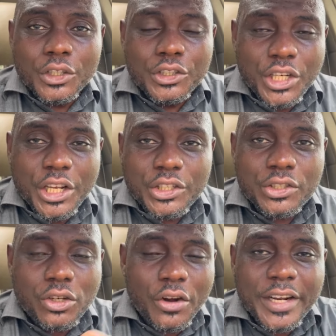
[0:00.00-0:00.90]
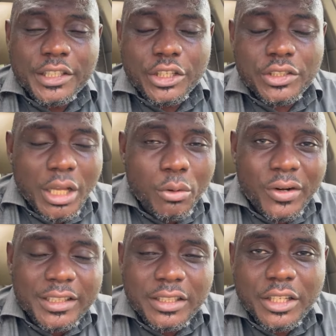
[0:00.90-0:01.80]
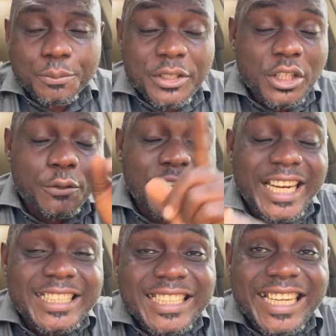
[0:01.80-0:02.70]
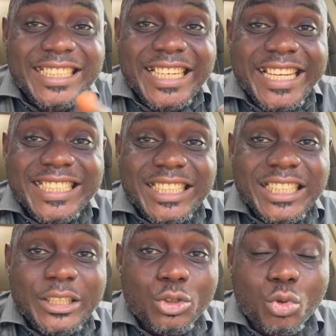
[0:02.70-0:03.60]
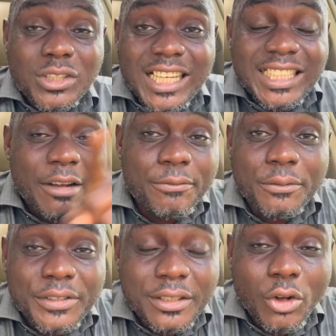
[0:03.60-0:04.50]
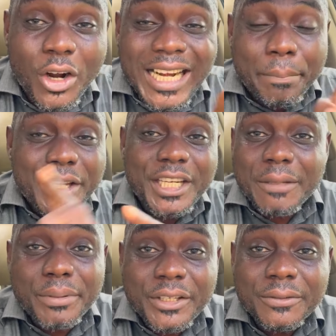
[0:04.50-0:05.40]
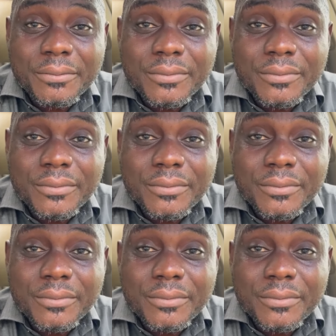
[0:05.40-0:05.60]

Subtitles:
This current democratic dispensation from 1999 to 2015 under PDP